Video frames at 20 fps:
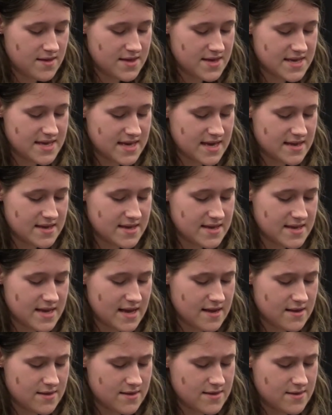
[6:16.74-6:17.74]

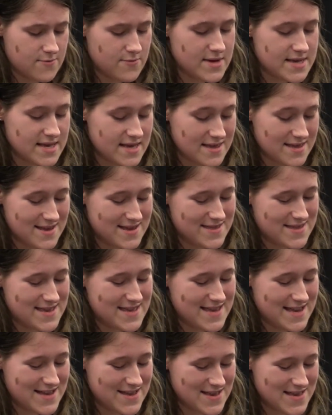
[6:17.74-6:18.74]
Recently, the
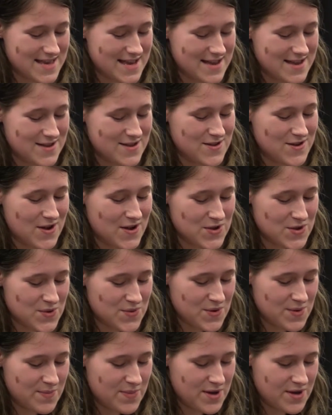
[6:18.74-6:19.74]
state decided not
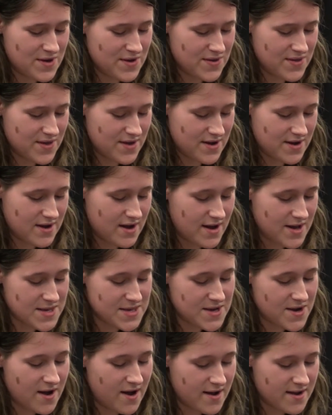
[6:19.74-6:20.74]
to repeal the
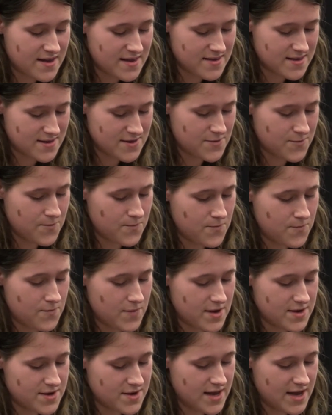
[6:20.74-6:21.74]
Costa-Hawkins
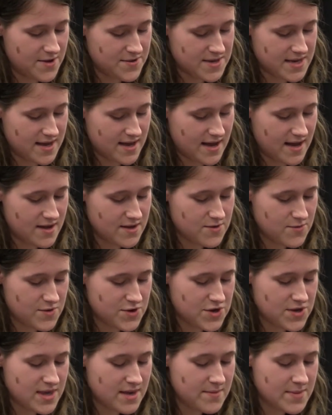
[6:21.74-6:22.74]
Rental Housing Act,
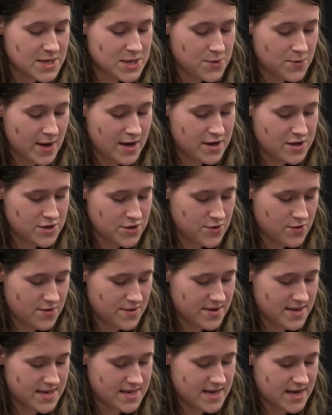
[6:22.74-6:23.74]
which limits rent
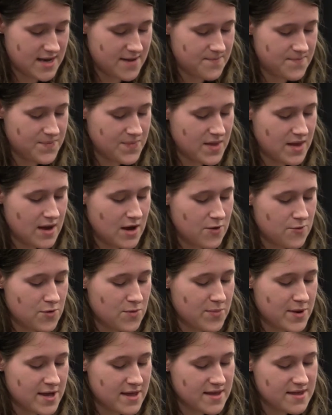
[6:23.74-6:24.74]
control in the state.
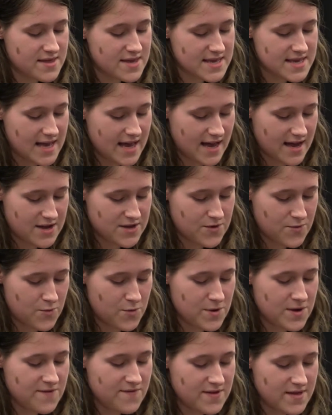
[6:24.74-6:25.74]
Repealing this act
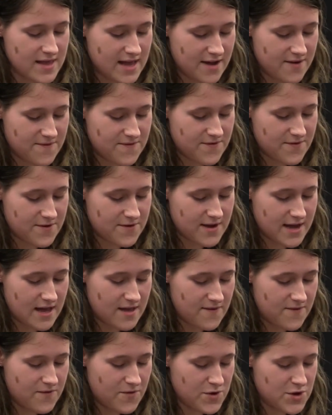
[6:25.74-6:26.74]
would have allowed for
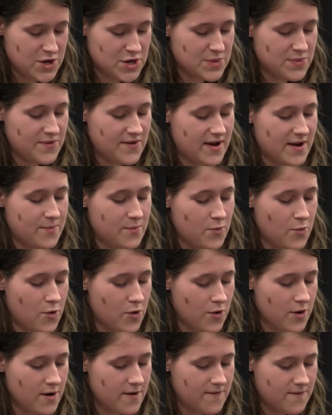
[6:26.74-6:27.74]
California to provide
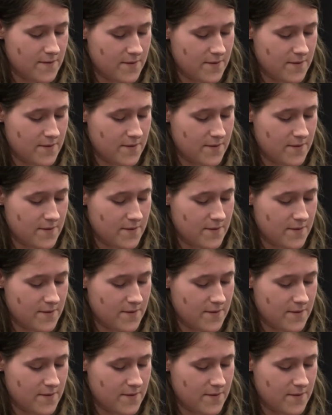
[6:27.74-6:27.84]
more